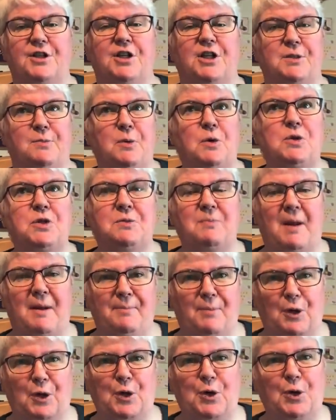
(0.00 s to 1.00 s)
because most
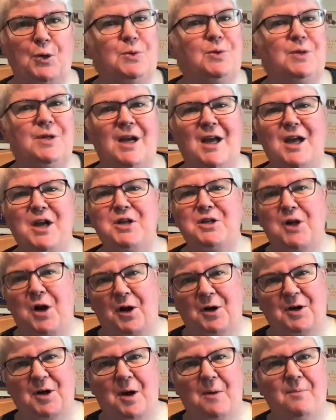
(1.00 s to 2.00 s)
people who own
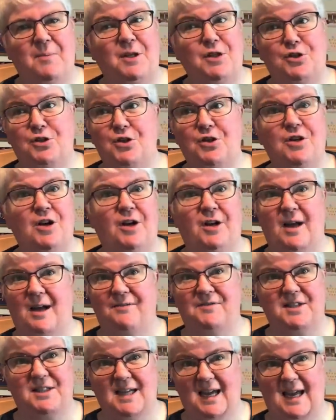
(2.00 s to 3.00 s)
yarn company do not have
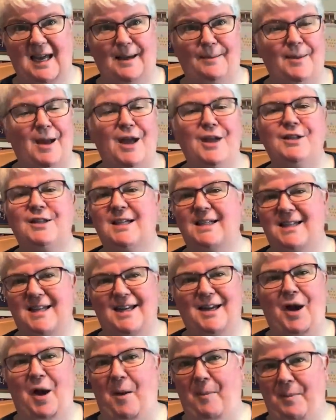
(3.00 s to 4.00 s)
the time to
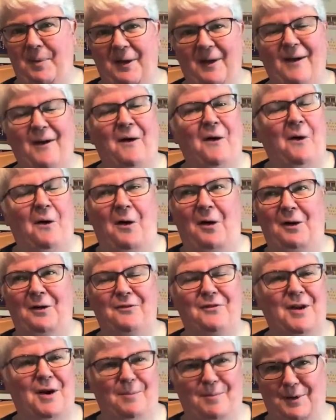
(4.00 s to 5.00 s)
knit up all of
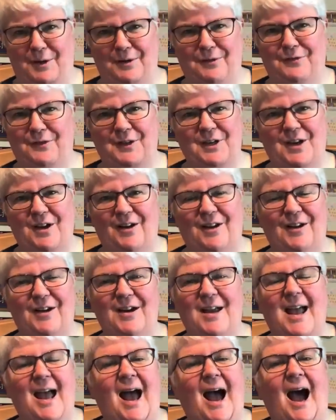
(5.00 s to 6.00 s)
their beautiful yarn.
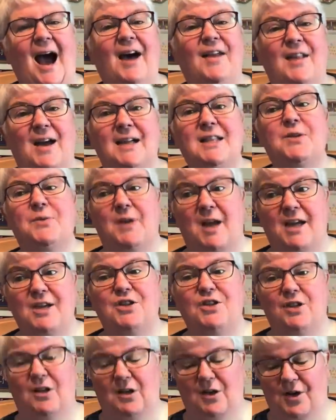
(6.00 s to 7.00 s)
And that's what I
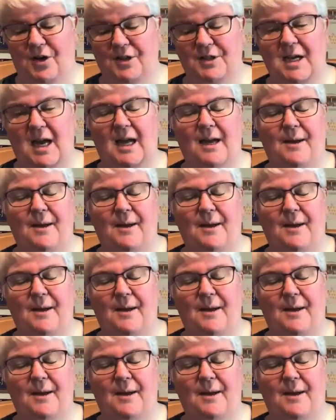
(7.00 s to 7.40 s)
do a lot.